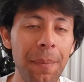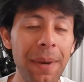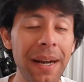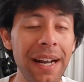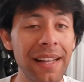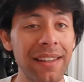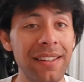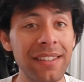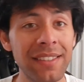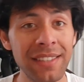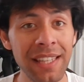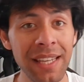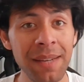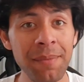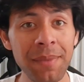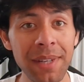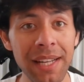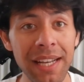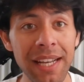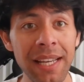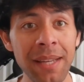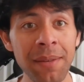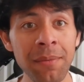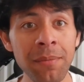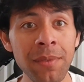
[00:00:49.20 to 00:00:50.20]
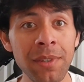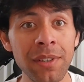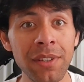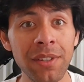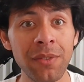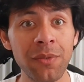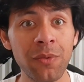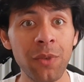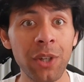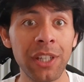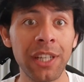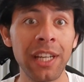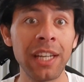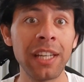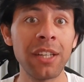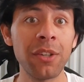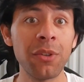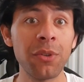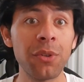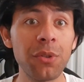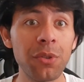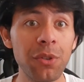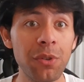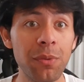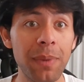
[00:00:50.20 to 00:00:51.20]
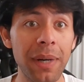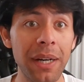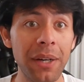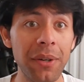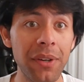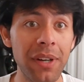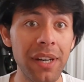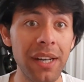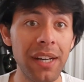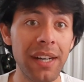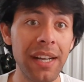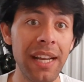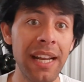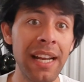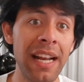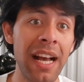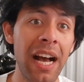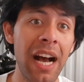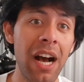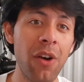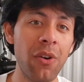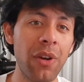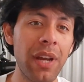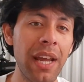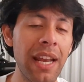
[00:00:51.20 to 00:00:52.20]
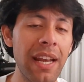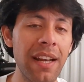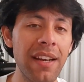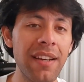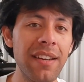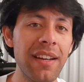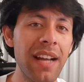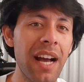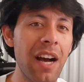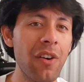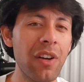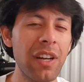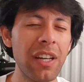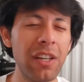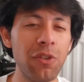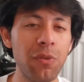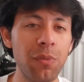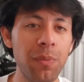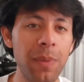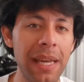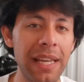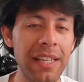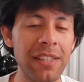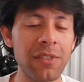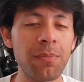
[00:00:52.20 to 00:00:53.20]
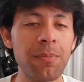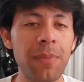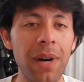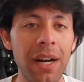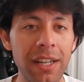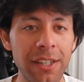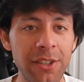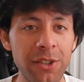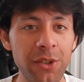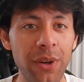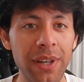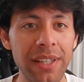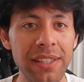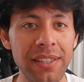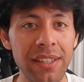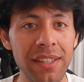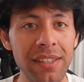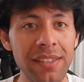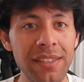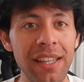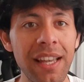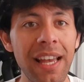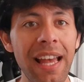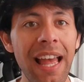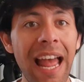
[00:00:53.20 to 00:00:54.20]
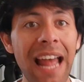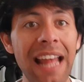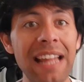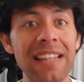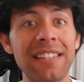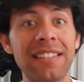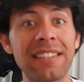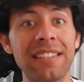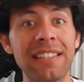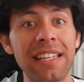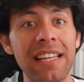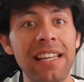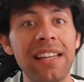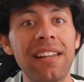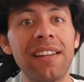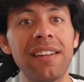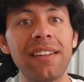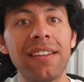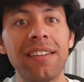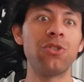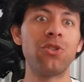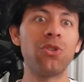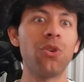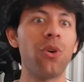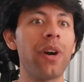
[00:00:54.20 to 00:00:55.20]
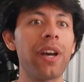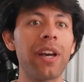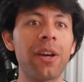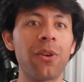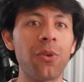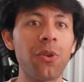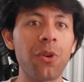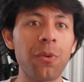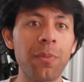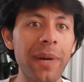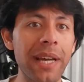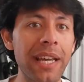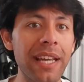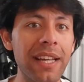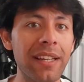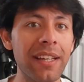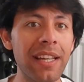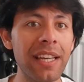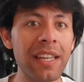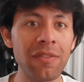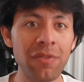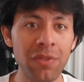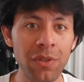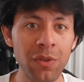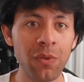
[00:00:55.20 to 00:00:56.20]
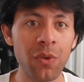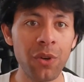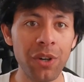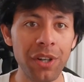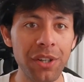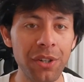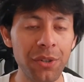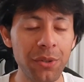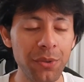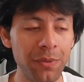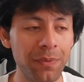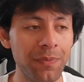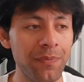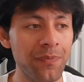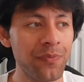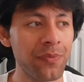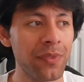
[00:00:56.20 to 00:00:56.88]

But at the same time, what can you do about it, and how can you make smart choices and still enjoy a road bike if you wanted to?